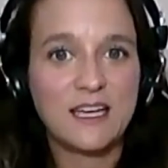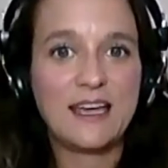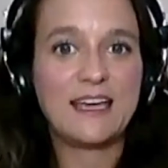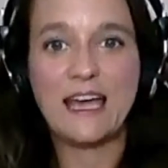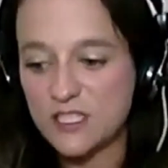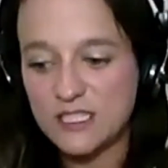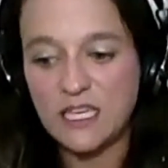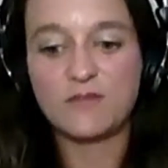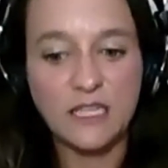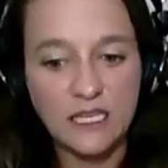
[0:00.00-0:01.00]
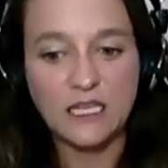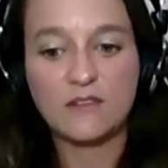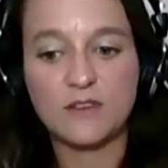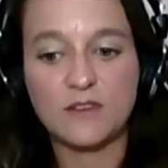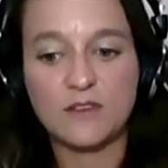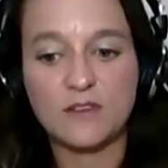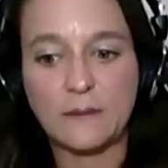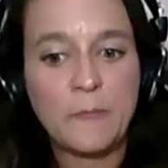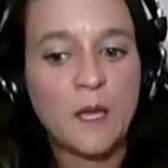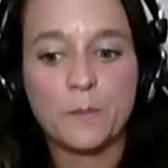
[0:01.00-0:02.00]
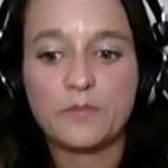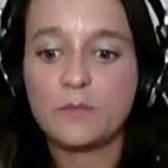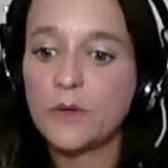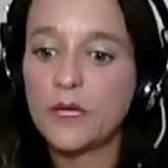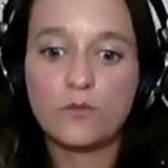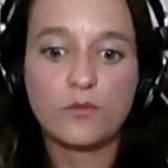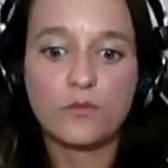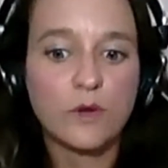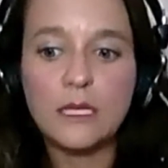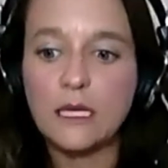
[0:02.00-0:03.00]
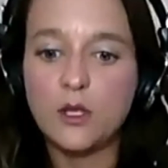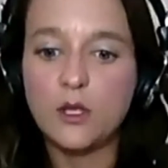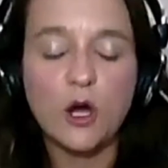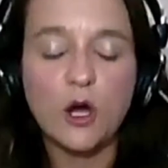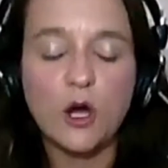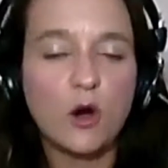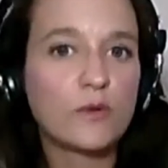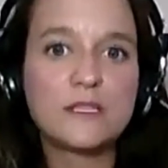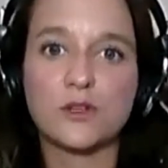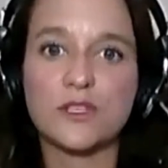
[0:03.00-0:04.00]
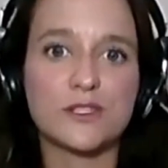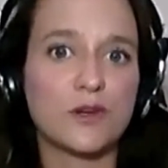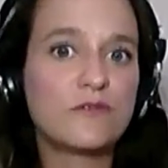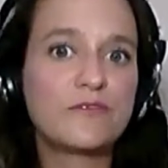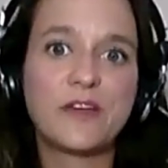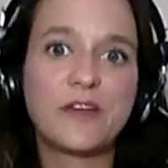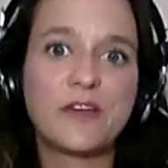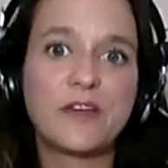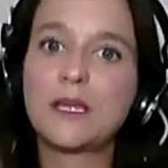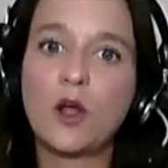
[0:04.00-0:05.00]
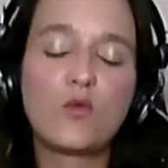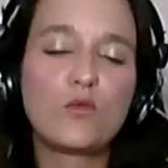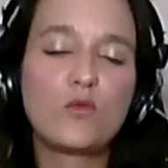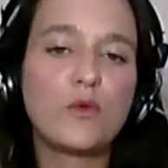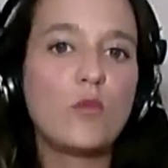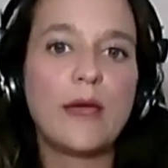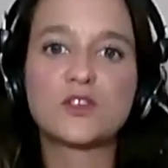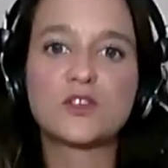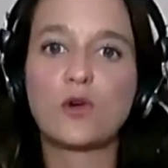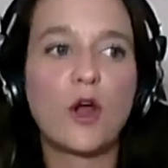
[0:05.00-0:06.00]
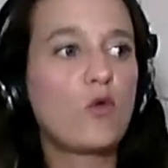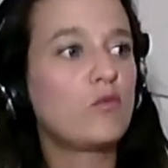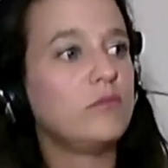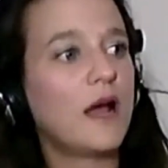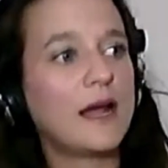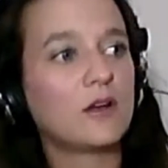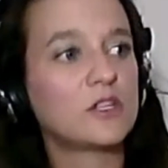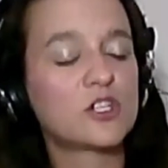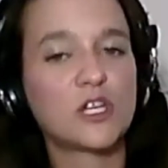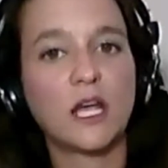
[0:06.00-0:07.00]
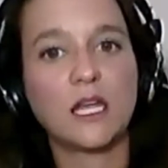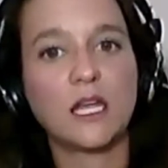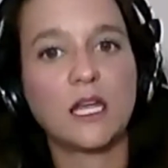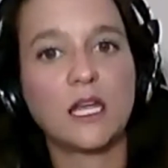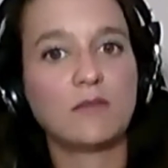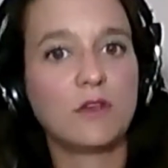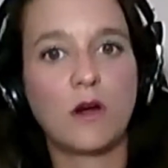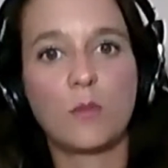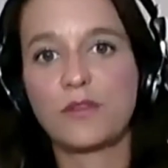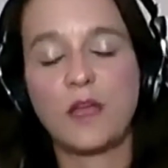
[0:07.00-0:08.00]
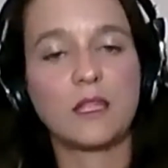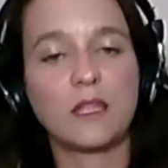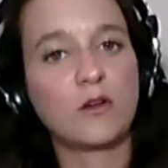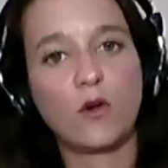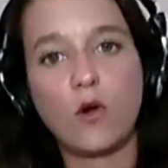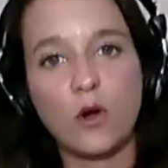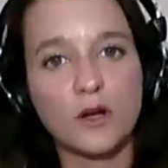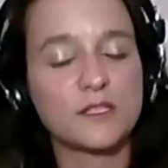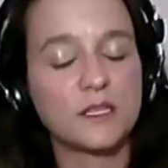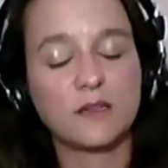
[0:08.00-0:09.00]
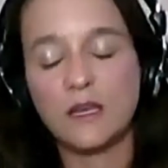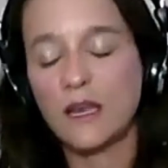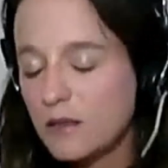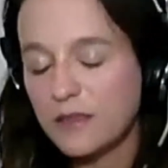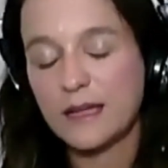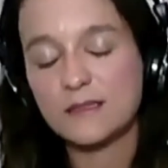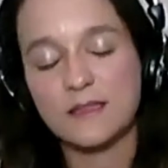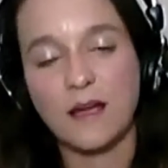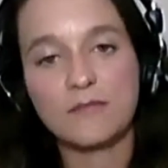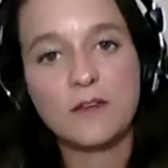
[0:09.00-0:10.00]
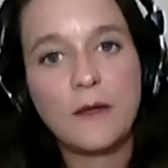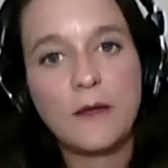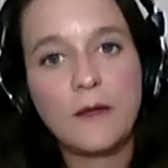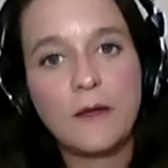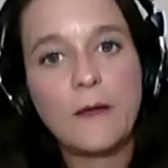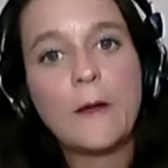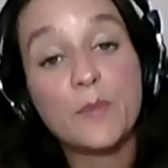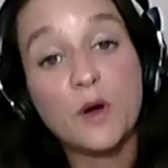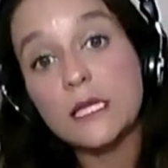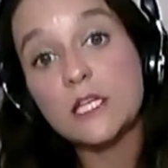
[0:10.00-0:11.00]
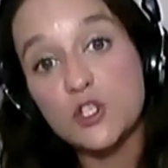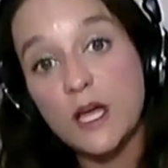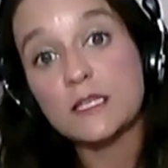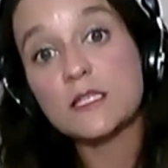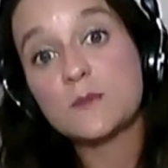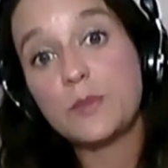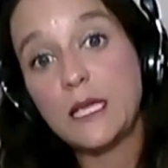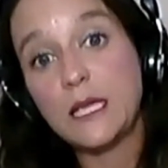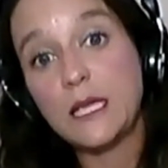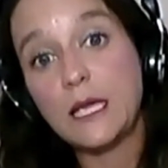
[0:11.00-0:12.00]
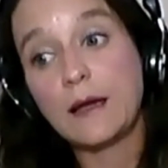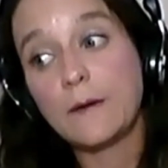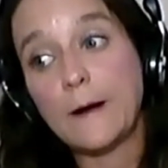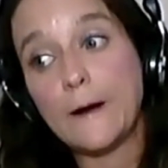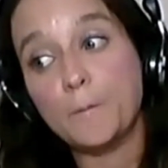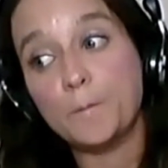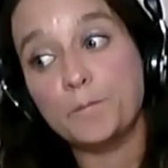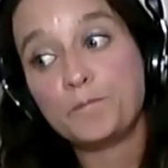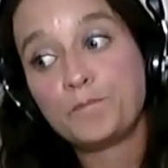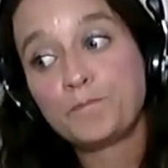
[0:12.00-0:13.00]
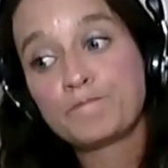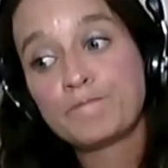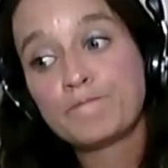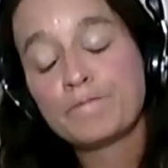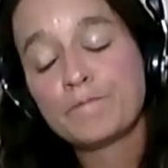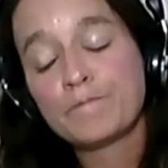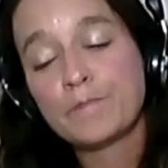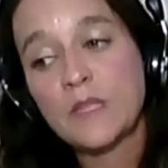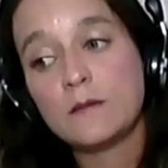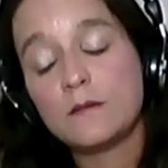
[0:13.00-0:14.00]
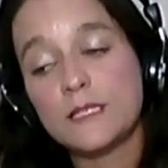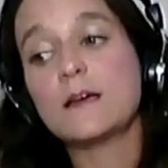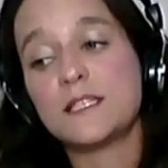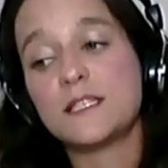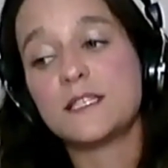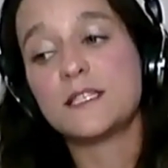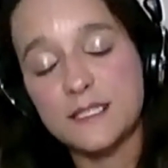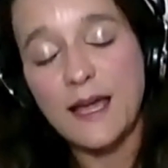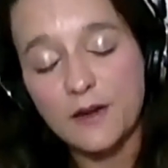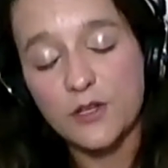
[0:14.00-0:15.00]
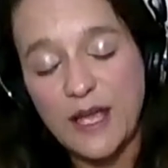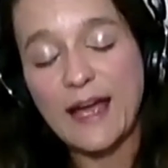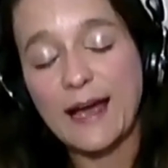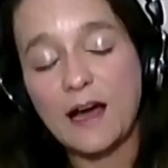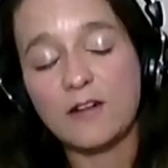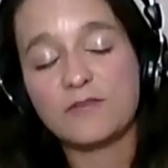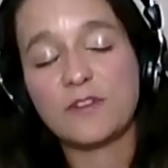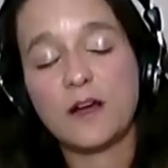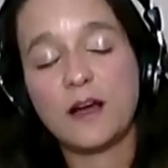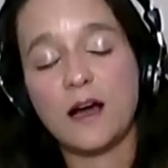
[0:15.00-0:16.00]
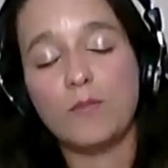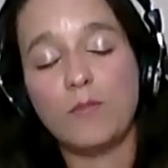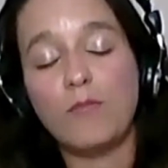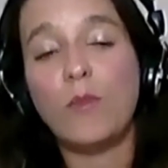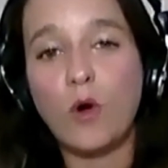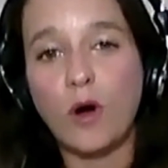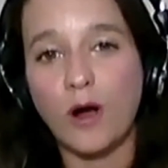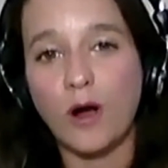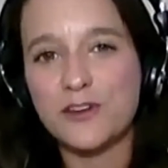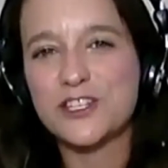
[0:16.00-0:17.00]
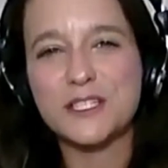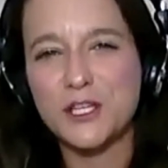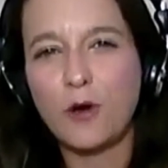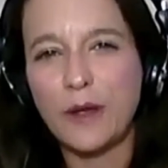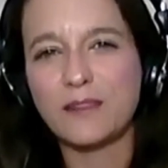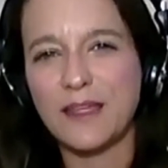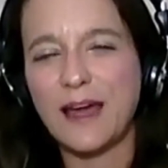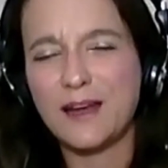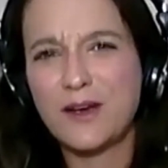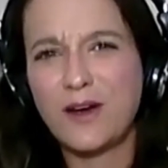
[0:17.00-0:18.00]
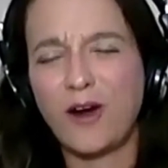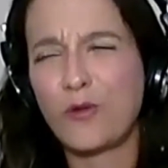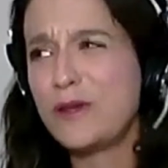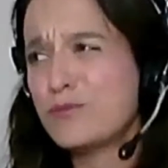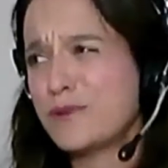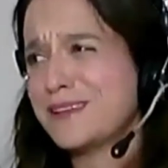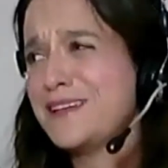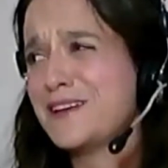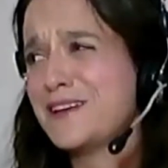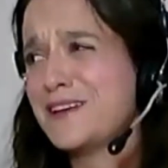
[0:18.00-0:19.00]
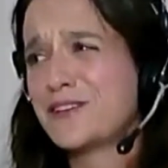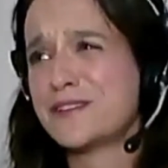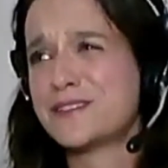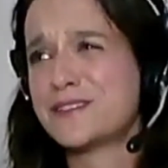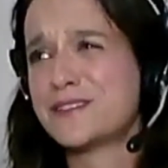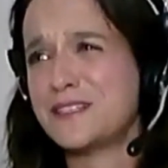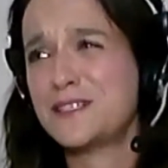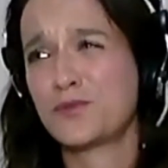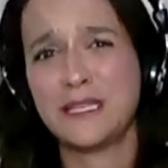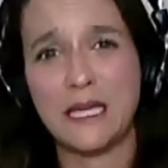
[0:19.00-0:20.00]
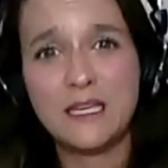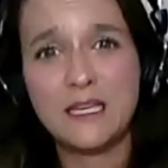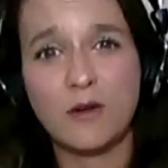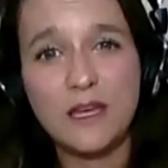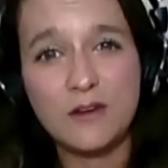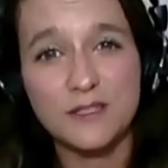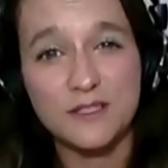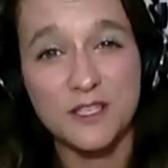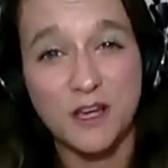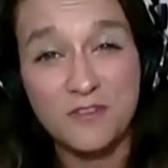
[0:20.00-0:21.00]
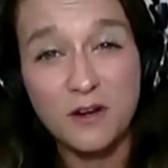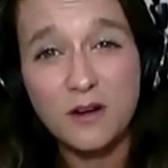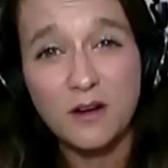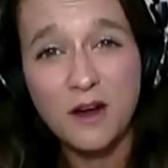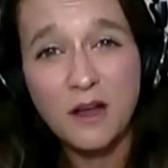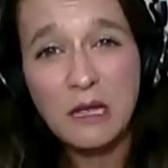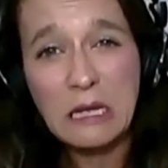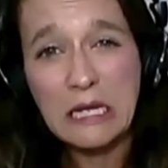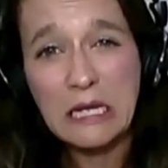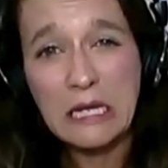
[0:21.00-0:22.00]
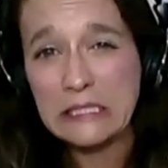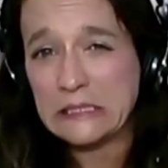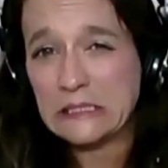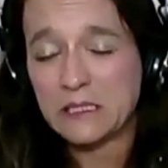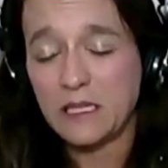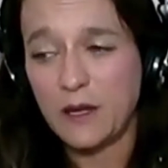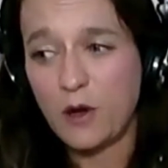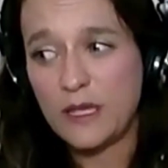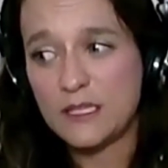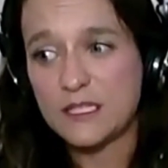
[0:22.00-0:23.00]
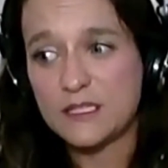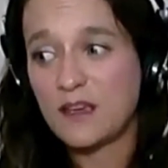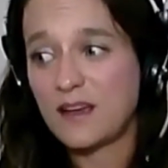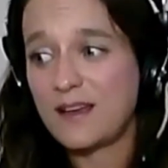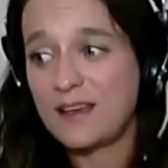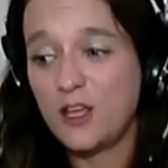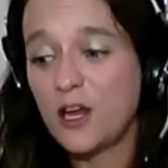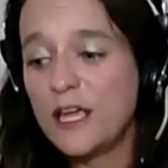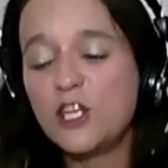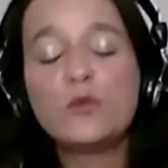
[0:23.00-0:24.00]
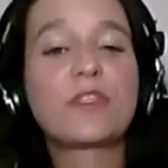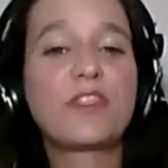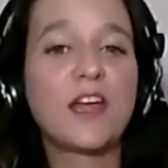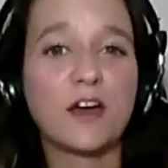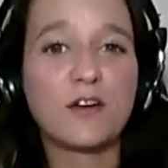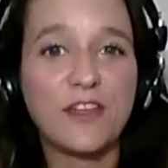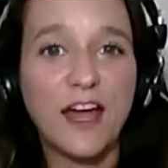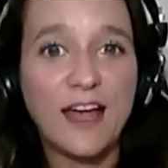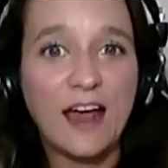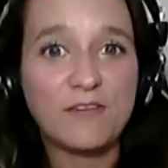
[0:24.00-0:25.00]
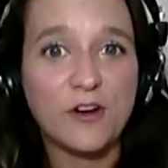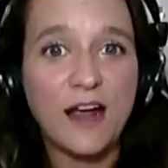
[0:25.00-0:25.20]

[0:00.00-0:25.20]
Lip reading: and just giving and giving. But really, no resources, no family, no mentor, no knight on the shining armor thing, you know, the horse, and none of that stuff. But really just being a desire to have more, just this knowing that, are we really here to, is this really it? Are we here to suffer? You know, and you would think that after